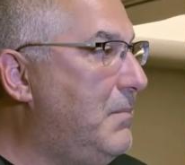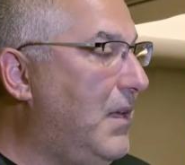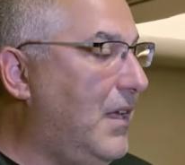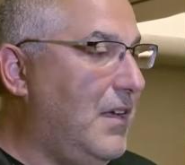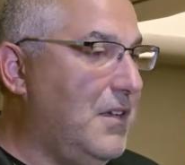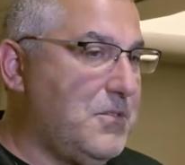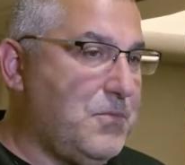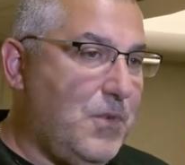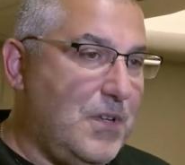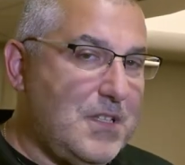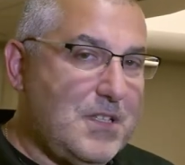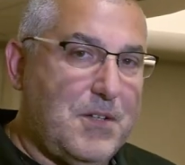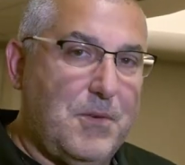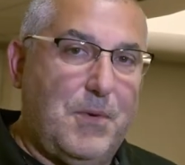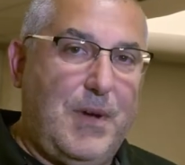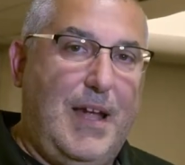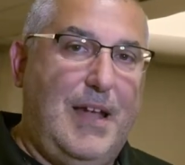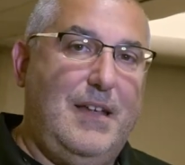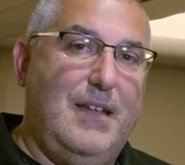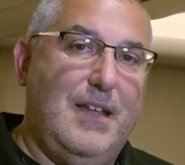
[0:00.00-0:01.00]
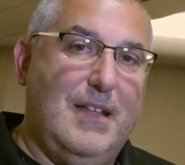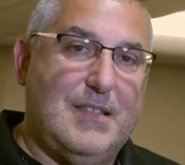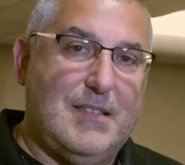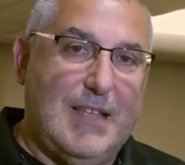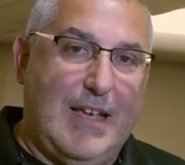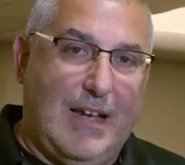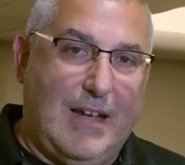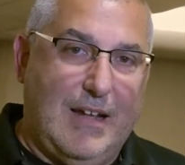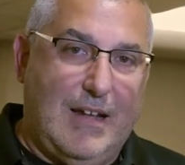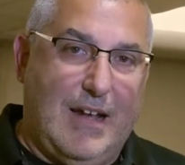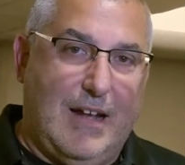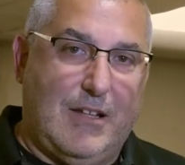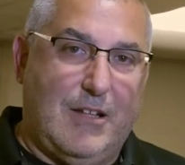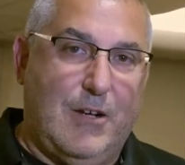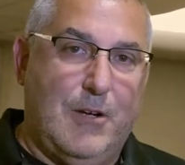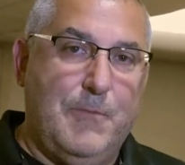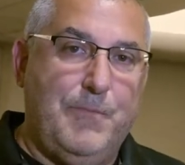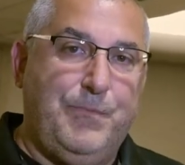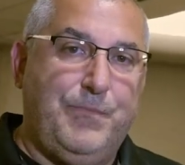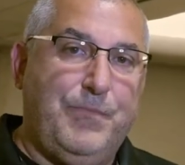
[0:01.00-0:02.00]
Because once the rain hits that
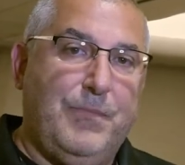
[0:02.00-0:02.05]
connector,